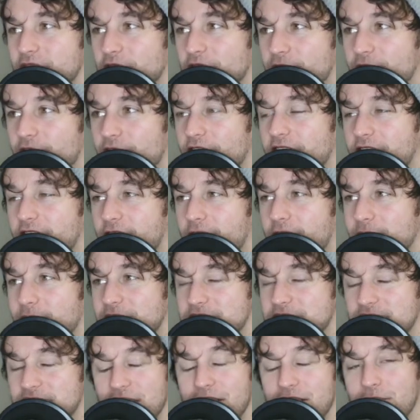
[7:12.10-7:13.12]
common
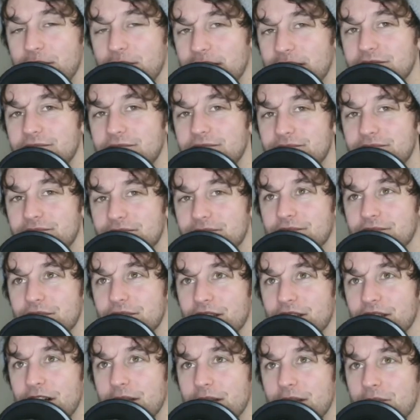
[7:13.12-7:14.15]
sentiment. A lot
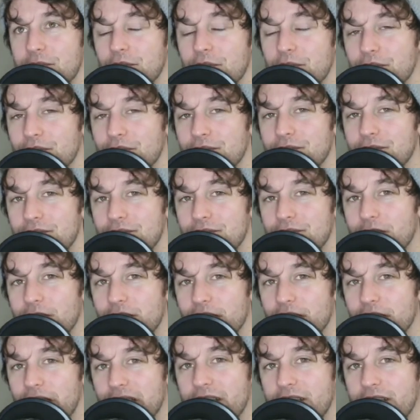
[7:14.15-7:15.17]
of people are
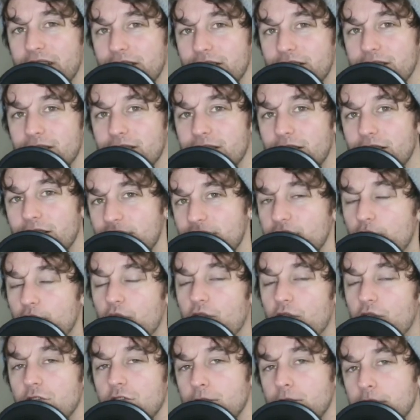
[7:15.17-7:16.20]
like, there's no other
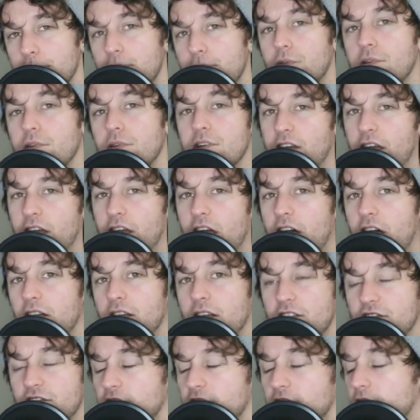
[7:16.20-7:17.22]
people in the
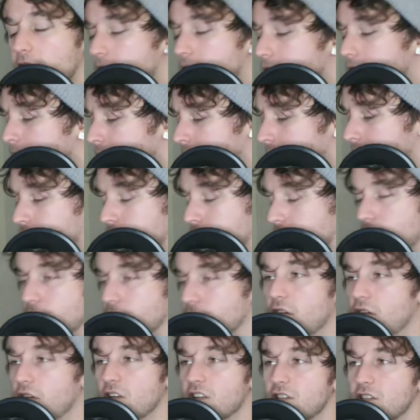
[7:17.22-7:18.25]
galaxy.
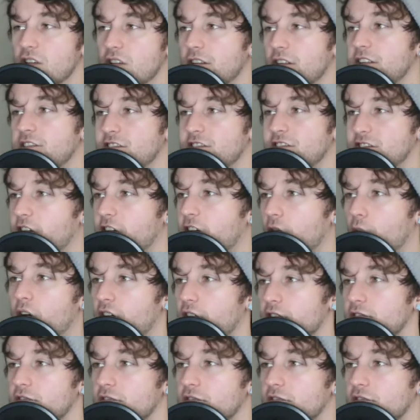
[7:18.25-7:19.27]
There's all these
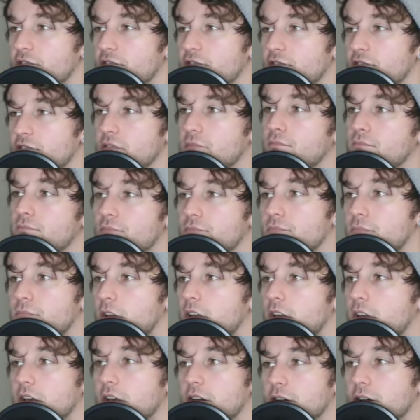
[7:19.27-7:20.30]
Skywalkers.
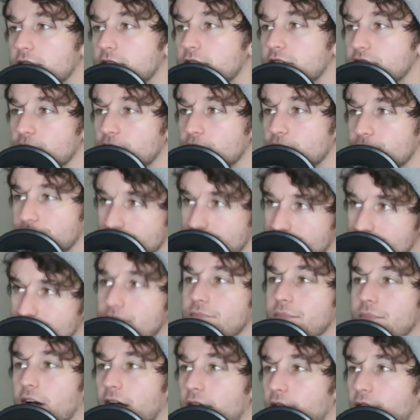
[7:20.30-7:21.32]
So,
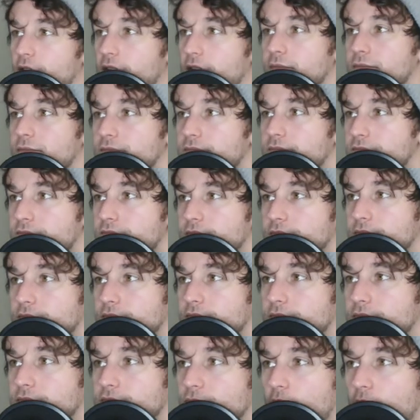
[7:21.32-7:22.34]
I agree.
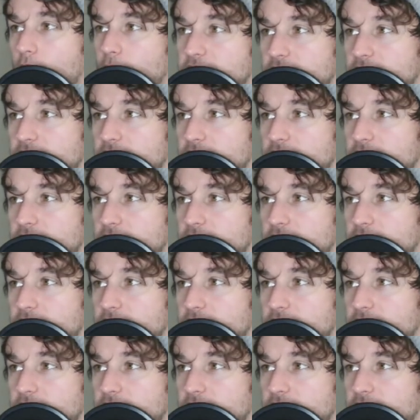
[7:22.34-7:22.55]
Robin says,